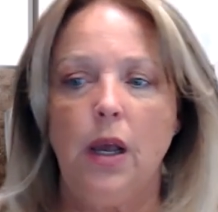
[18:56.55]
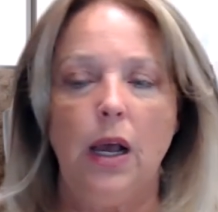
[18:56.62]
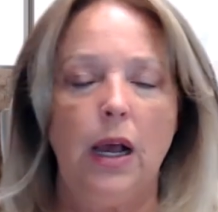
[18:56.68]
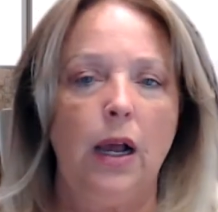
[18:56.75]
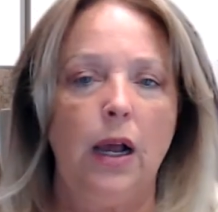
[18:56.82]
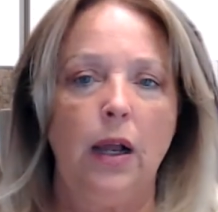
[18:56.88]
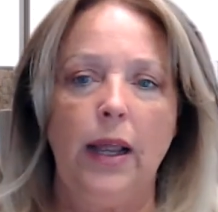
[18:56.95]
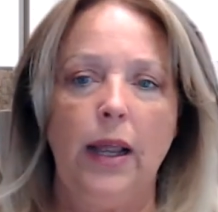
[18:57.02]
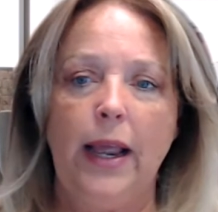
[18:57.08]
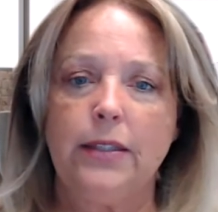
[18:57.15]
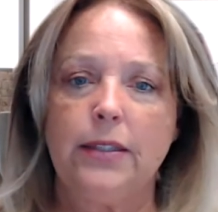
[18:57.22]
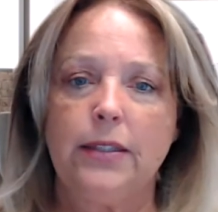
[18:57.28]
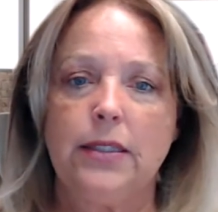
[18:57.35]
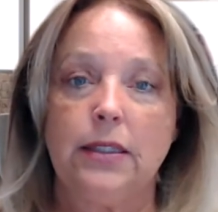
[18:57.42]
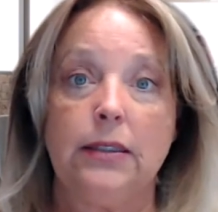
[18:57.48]

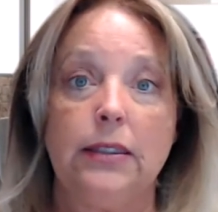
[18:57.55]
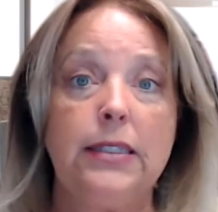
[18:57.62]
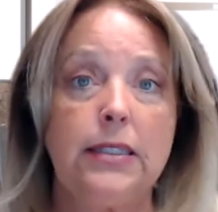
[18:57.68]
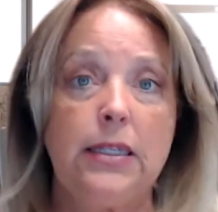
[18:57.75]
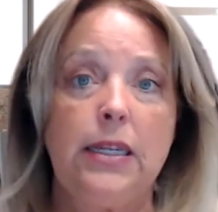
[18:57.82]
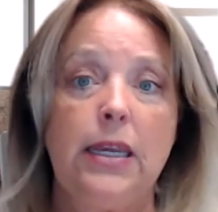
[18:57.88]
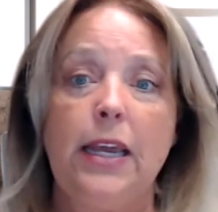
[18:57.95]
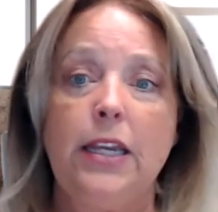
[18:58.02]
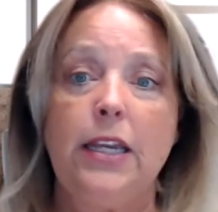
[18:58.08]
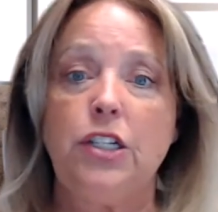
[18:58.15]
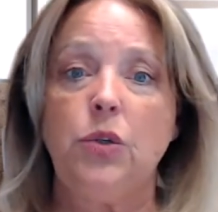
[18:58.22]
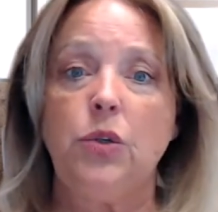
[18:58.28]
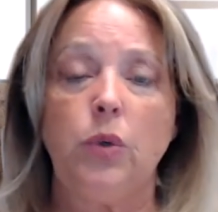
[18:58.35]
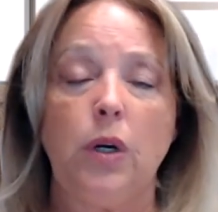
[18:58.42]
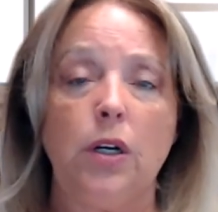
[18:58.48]
As the listing
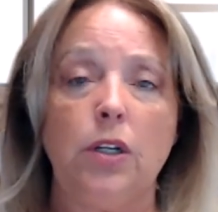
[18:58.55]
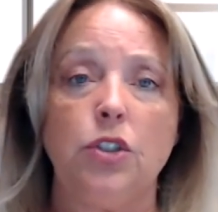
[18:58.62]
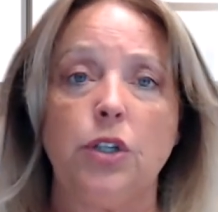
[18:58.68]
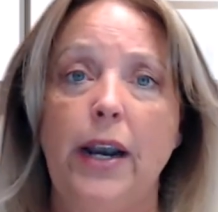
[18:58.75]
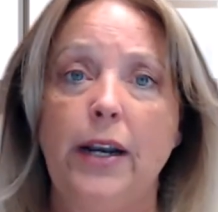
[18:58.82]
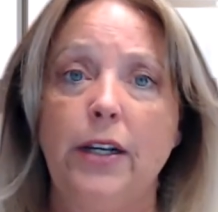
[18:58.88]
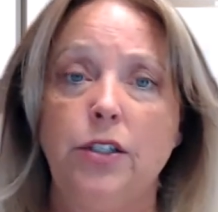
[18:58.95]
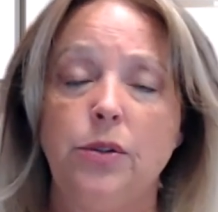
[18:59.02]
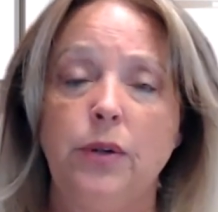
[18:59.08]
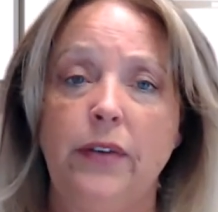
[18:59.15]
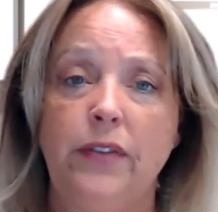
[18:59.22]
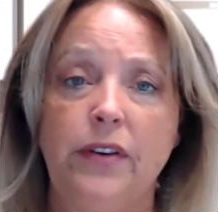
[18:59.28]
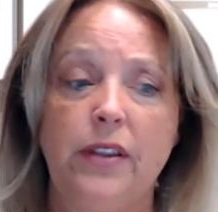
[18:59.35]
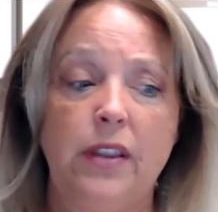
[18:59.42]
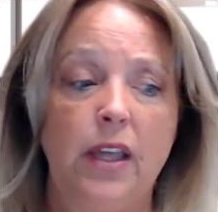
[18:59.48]
agent, we're going to try to do
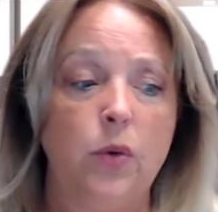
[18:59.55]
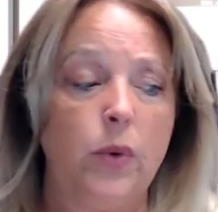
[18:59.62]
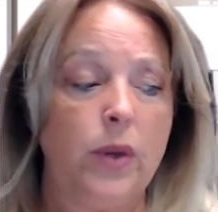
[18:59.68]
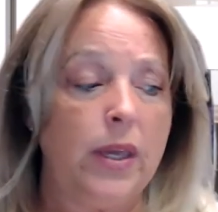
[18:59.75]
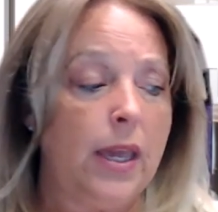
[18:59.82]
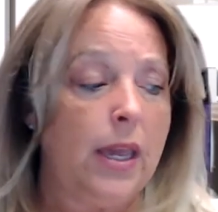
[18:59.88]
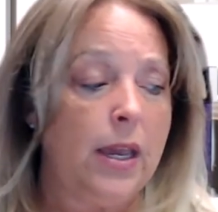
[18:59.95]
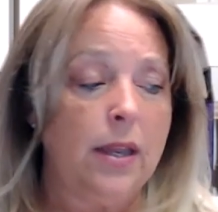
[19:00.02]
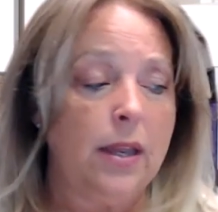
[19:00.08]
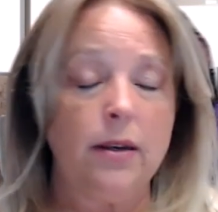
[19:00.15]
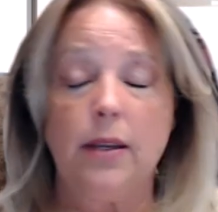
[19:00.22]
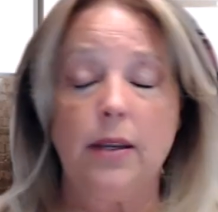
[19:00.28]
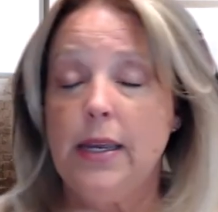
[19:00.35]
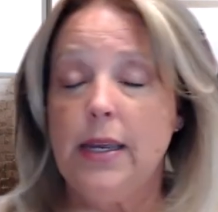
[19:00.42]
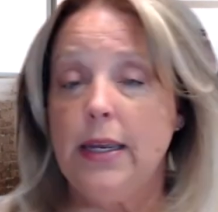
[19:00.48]
everything we
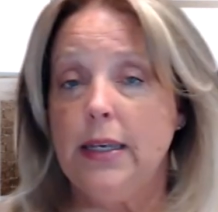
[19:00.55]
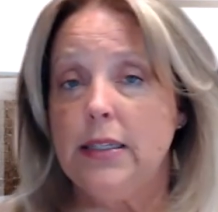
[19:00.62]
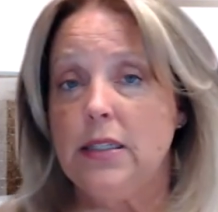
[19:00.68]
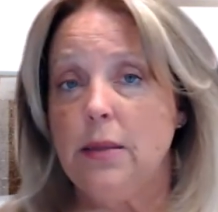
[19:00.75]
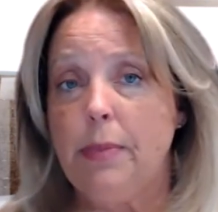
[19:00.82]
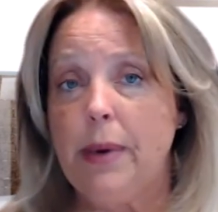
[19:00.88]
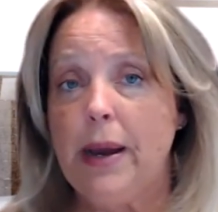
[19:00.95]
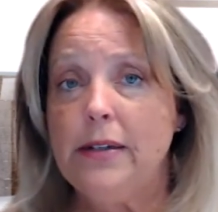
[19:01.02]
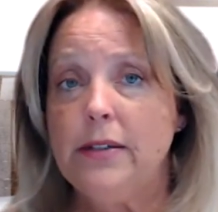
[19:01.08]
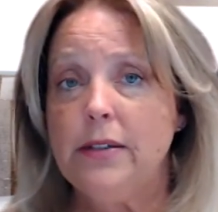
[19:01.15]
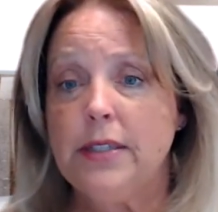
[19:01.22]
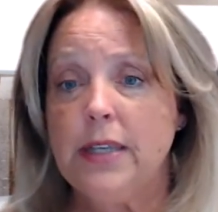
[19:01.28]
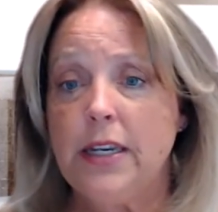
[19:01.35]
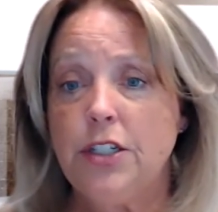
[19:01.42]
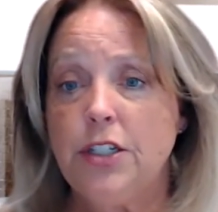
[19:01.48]
can. As the buyer's
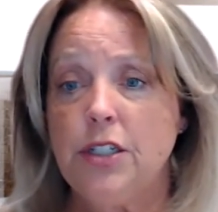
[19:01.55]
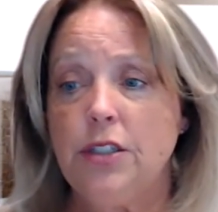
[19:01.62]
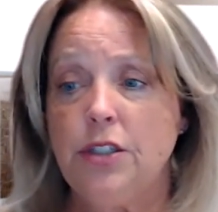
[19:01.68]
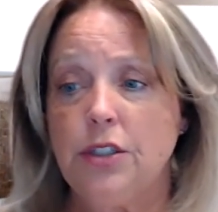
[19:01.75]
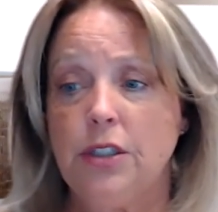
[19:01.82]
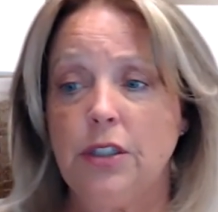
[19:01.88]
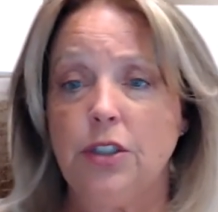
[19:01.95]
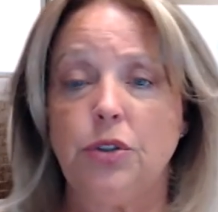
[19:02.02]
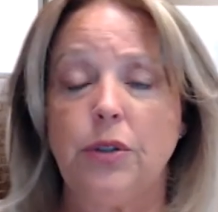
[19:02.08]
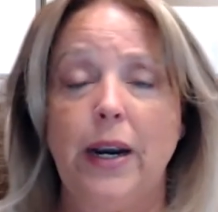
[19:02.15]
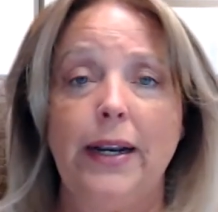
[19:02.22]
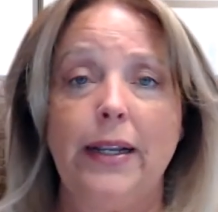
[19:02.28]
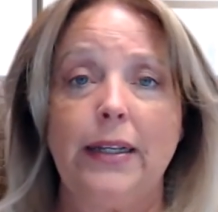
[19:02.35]
agent, you're going to try to